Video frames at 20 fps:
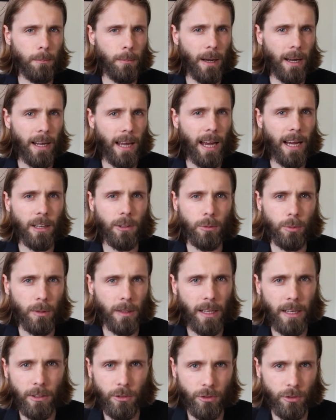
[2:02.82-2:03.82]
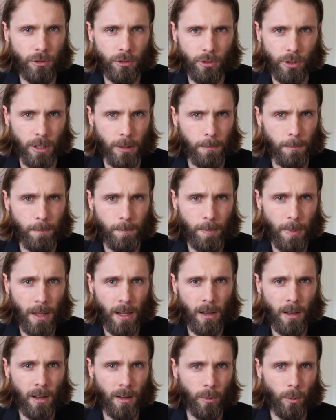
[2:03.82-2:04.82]
my ex relationship
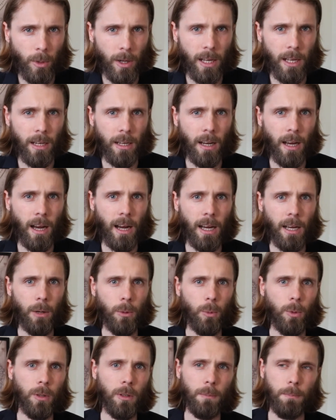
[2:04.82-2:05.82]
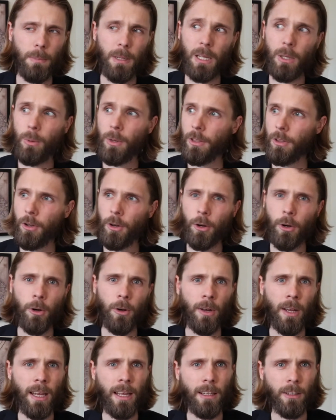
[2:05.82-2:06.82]
when I would be with her
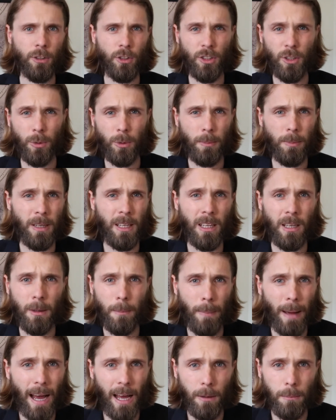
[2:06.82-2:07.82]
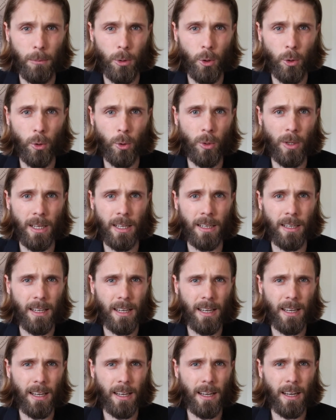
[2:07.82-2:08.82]
and she would be in a bad mood and
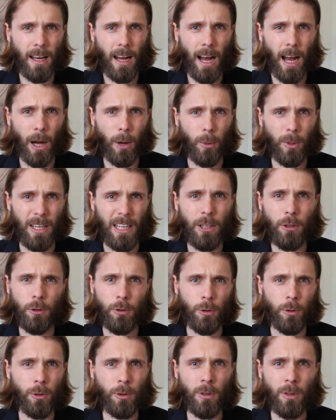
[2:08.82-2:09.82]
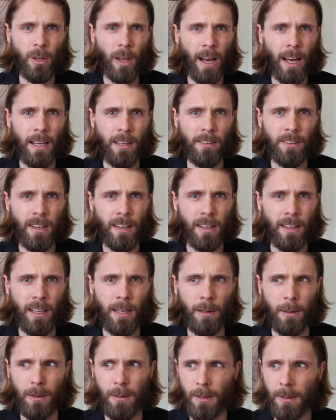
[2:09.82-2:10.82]
I would internalize it
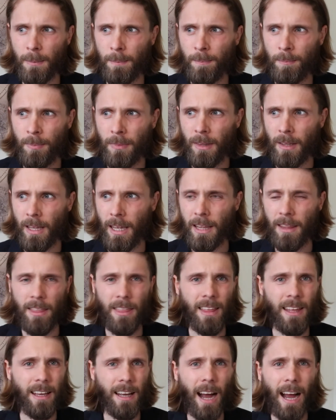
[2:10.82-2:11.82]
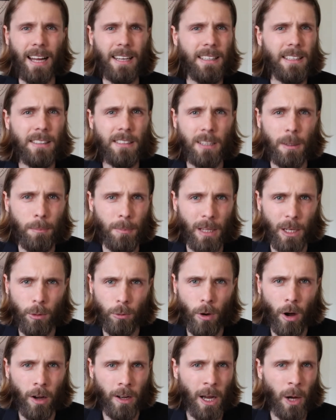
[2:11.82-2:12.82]
and and think I did something
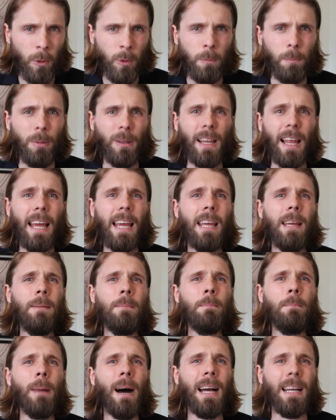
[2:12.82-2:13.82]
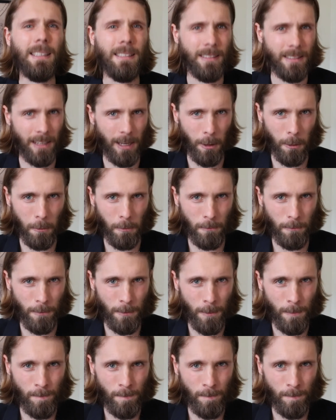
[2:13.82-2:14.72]
wrong. I would blame myself.